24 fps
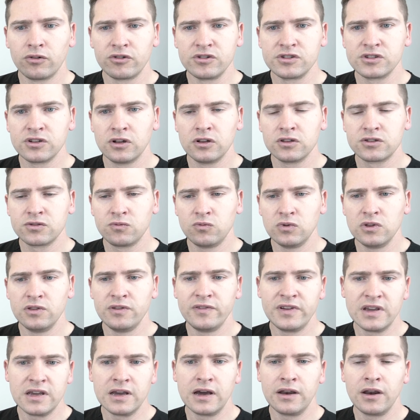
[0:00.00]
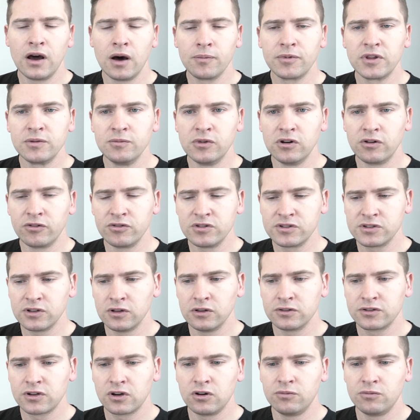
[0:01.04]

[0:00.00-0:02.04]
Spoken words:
results will be an optimal result